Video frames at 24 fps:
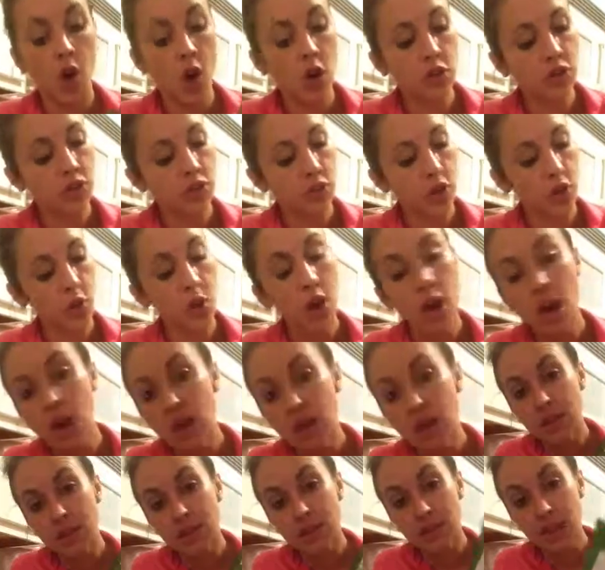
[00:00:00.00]
Also,
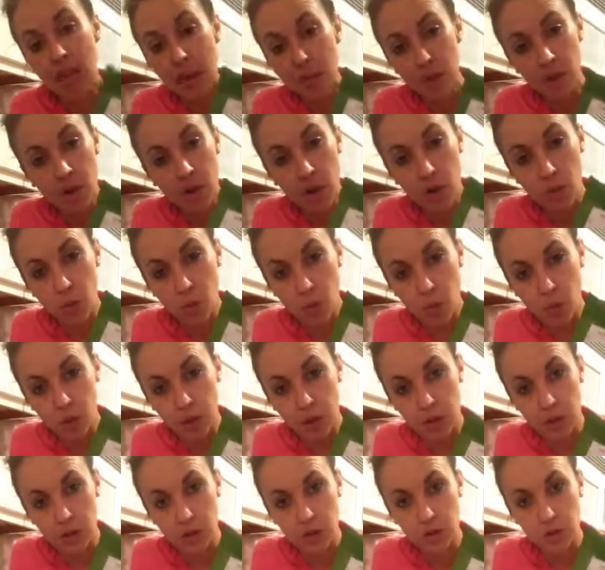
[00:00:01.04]
the samurai
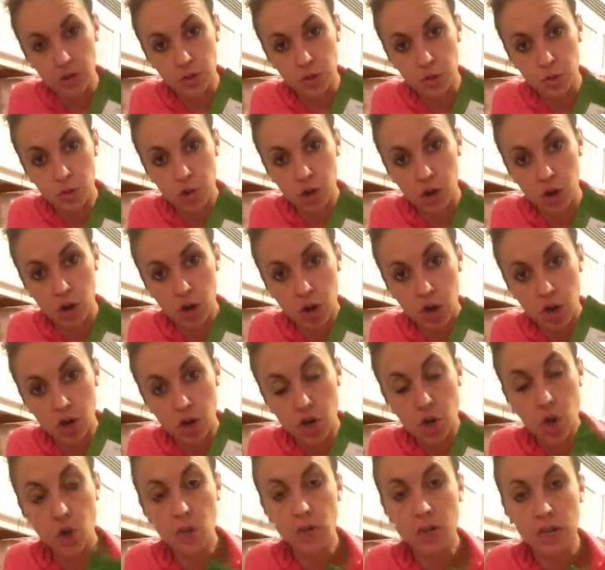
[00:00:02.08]
warriors were
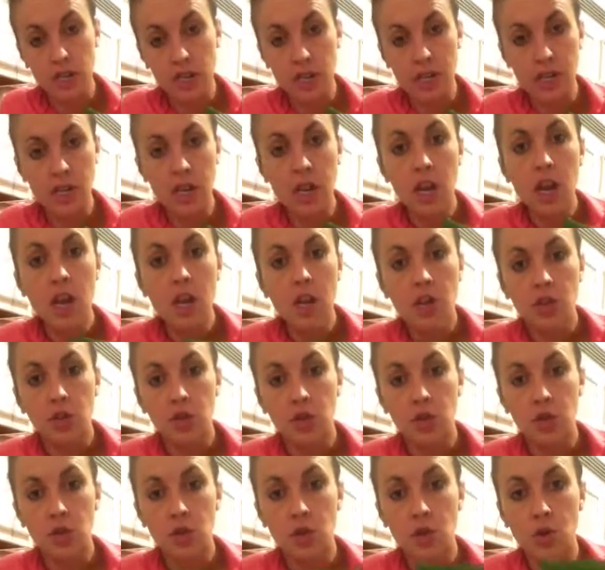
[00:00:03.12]
noted
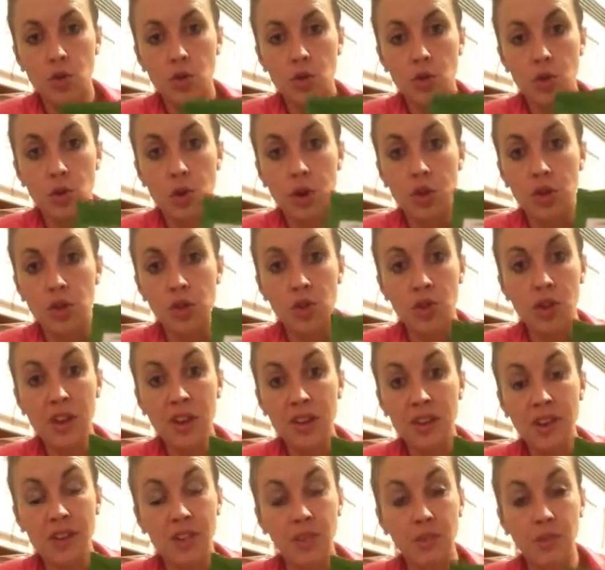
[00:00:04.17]
to
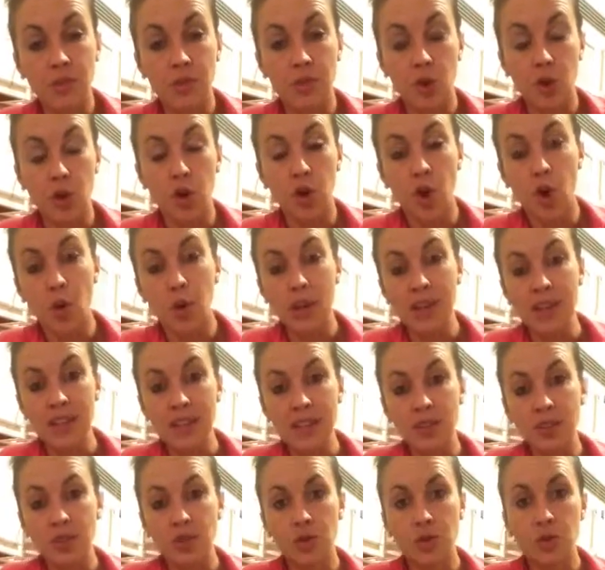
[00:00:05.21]
drink this before going
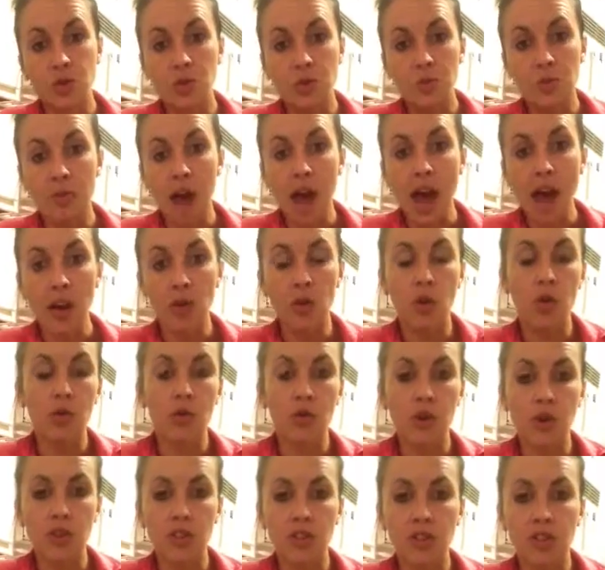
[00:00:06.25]
into battle
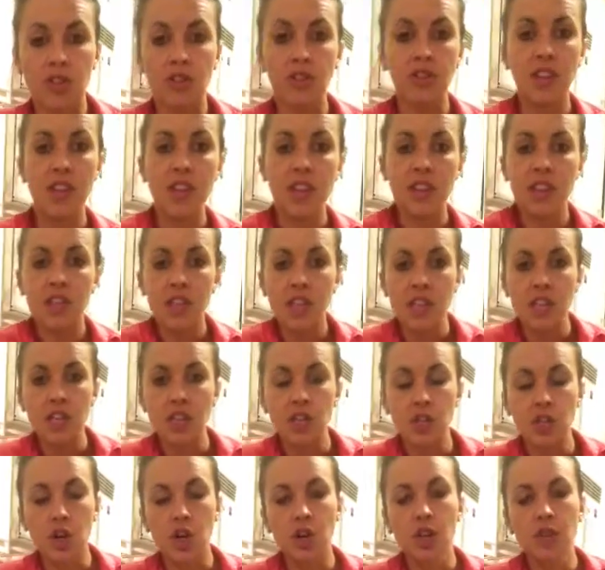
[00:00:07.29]
for sustained
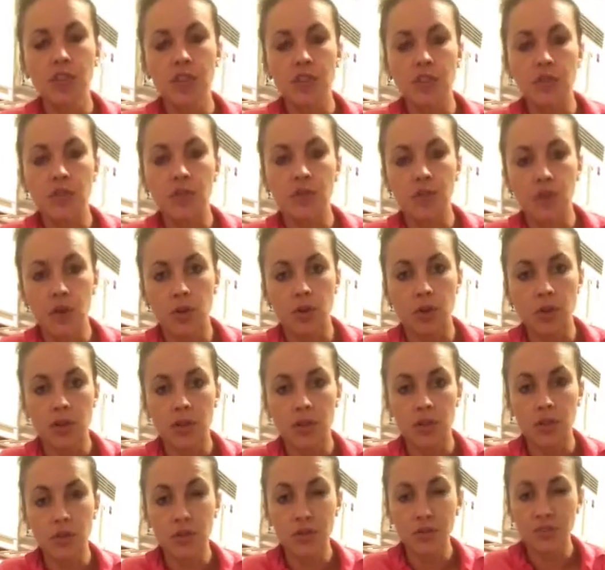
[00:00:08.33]
endurance and
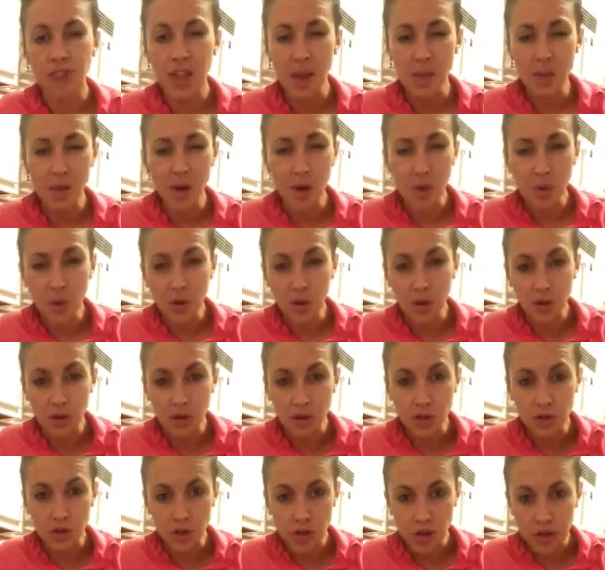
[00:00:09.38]
focus. So if samurai
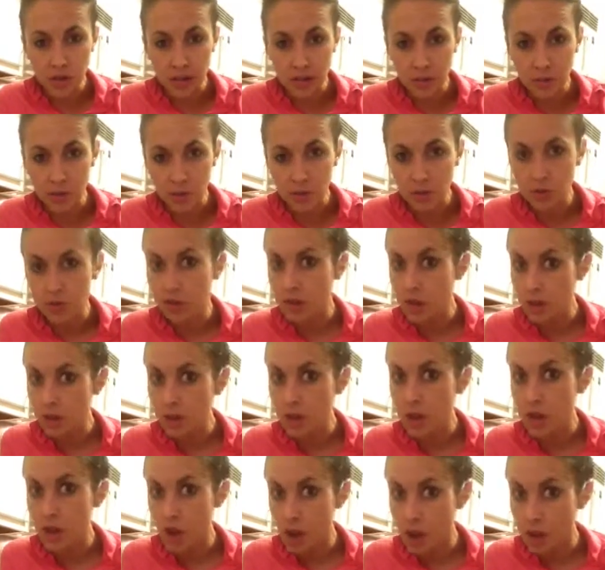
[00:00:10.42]
warriors drank it, most
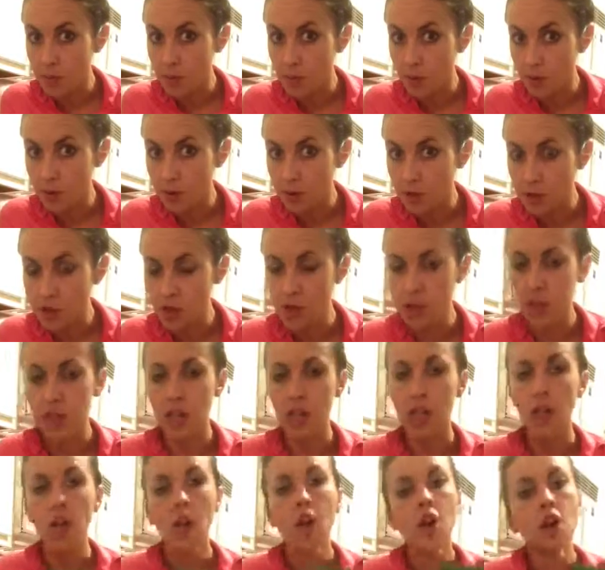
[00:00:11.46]
likely I'm going to drink
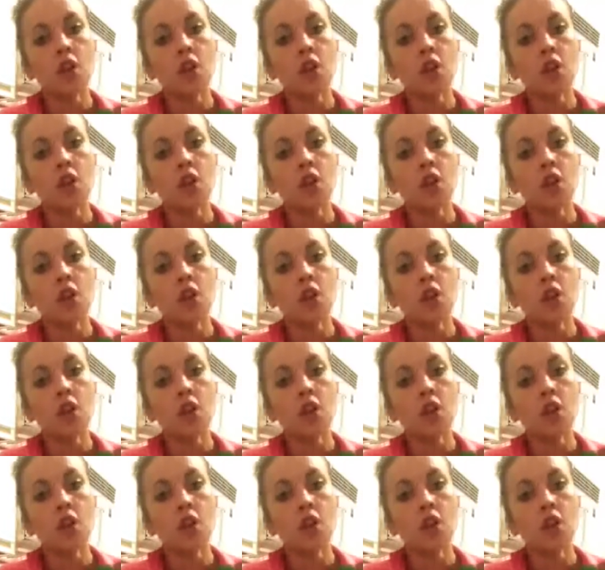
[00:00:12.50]
it.